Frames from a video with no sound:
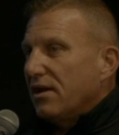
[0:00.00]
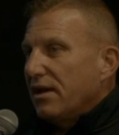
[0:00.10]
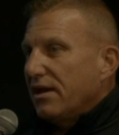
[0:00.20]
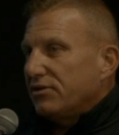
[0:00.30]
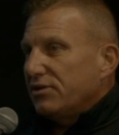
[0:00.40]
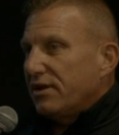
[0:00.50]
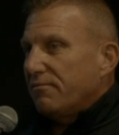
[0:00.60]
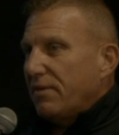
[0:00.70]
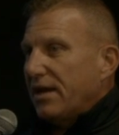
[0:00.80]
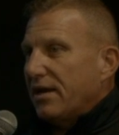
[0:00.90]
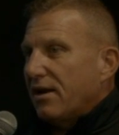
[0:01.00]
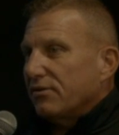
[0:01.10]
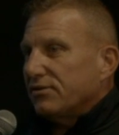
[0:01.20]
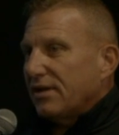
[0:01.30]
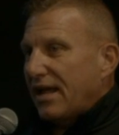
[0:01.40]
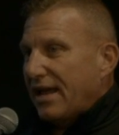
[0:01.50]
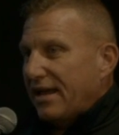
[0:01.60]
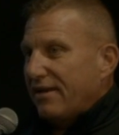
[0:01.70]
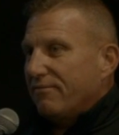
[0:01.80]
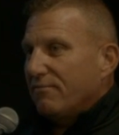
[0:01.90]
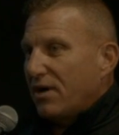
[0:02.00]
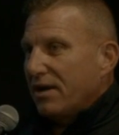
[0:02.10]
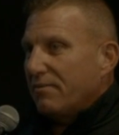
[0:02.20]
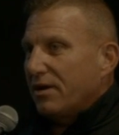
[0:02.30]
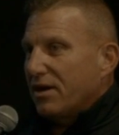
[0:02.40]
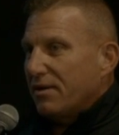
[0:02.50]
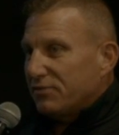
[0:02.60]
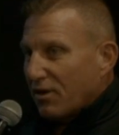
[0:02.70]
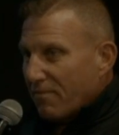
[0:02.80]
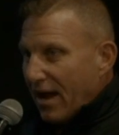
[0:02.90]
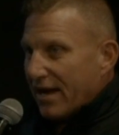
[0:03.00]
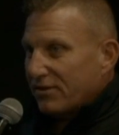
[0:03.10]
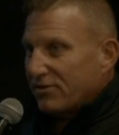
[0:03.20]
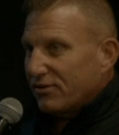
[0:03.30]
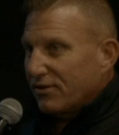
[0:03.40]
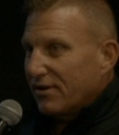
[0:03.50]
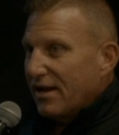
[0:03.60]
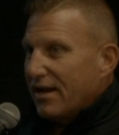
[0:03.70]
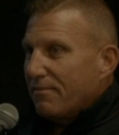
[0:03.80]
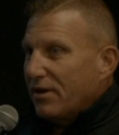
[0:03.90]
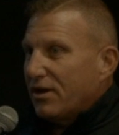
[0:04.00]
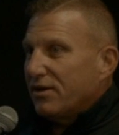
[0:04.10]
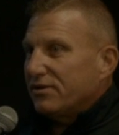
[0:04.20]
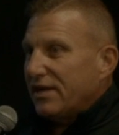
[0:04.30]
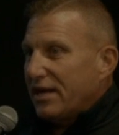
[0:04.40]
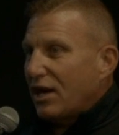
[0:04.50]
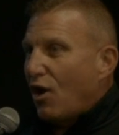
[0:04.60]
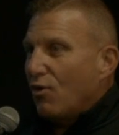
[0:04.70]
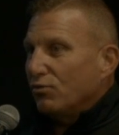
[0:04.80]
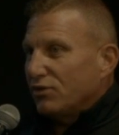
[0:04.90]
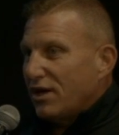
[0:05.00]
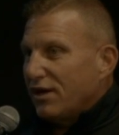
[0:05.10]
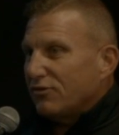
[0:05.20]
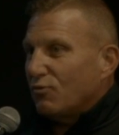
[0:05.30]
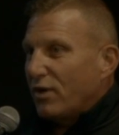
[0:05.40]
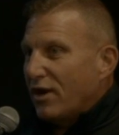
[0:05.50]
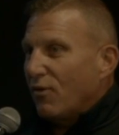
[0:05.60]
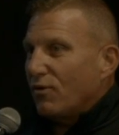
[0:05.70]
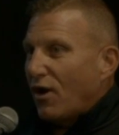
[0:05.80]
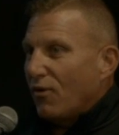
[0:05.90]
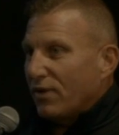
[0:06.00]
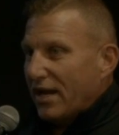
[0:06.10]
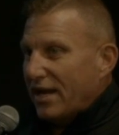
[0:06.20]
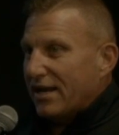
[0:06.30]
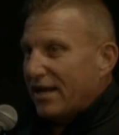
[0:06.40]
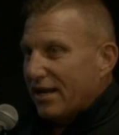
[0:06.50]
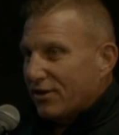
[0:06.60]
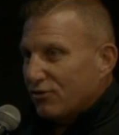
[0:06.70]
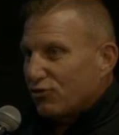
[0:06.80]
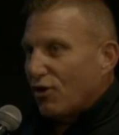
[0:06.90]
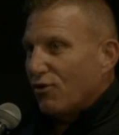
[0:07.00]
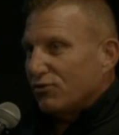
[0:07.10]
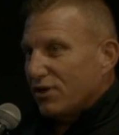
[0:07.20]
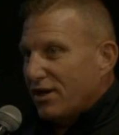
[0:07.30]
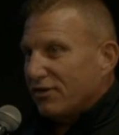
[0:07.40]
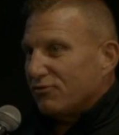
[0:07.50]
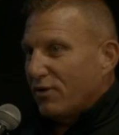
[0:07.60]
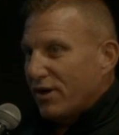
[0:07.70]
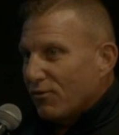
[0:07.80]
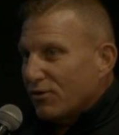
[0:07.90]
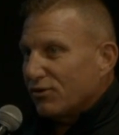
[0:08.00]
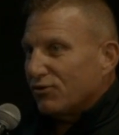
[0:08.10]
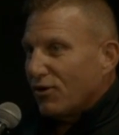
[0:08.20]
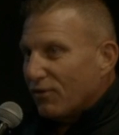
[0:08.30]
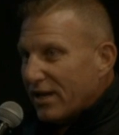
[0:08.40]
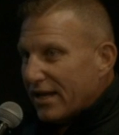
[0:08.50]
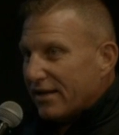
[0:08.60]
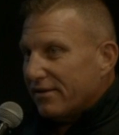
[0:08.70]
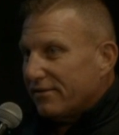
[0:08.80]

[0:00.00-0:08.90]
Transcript: instead of being our slave, money becomes our master, because it owns us. We don't own it. It controls us. We don't control it.